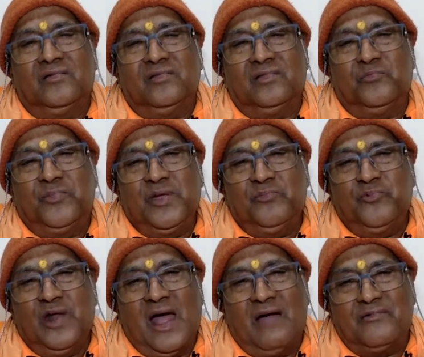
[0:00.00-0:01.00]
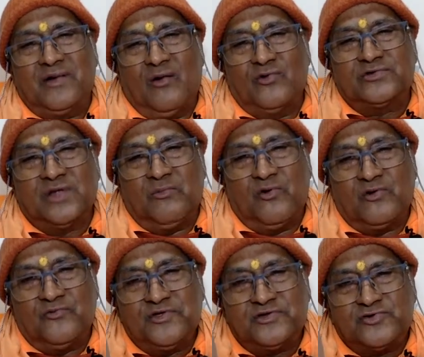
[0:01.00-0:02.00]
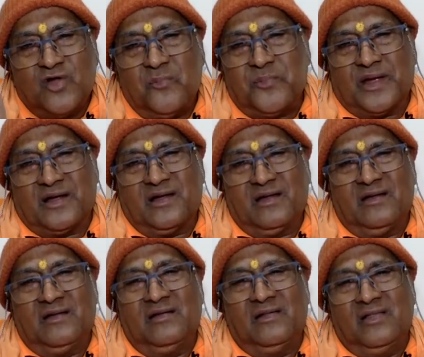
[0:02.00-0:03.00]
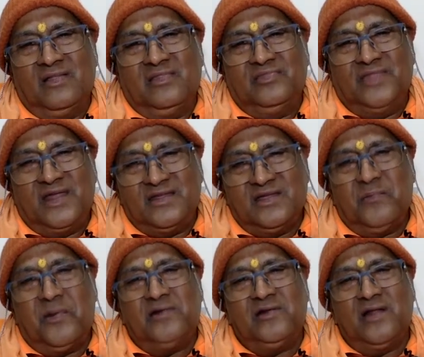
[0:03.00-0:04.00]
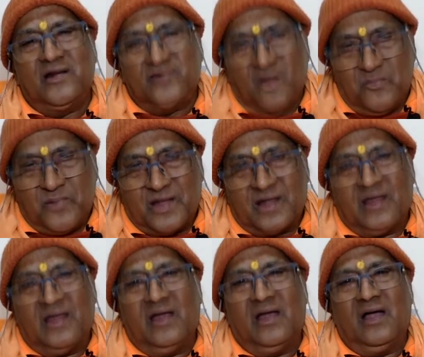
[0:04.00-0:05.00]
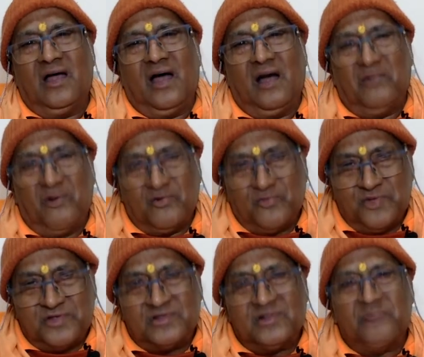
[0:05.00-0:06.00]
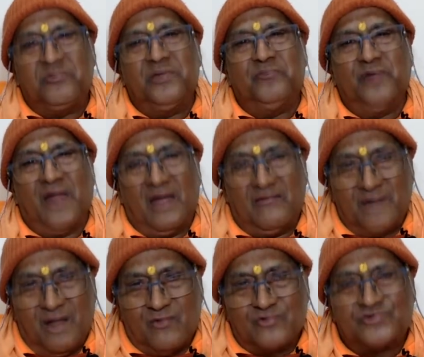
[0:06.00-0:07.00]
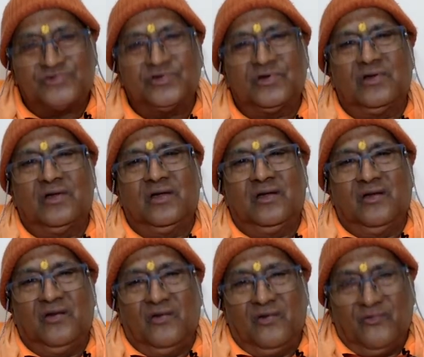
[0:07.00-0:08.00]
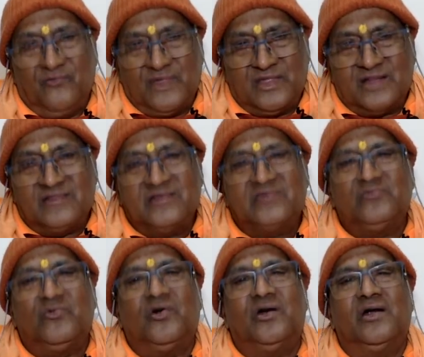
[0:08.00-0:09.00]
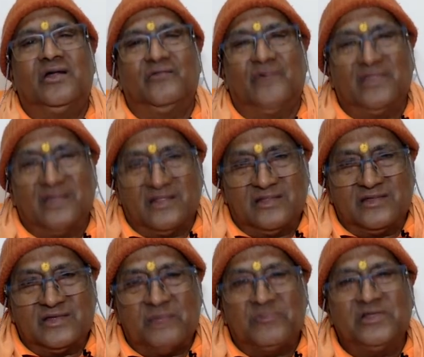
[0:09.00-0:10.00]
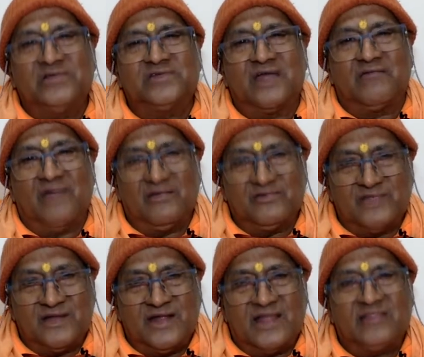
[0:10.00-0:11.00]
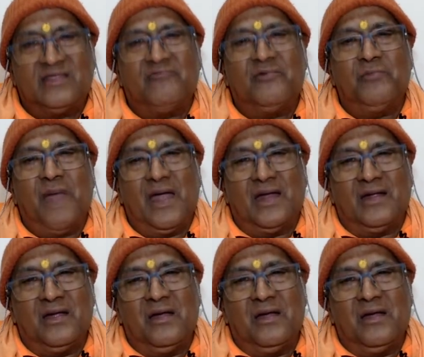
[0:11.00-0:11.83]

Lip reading: The people have doubts about which topic. There is a particular topic about which the people have doubts. Whether this world, whether this something survives the death of a man.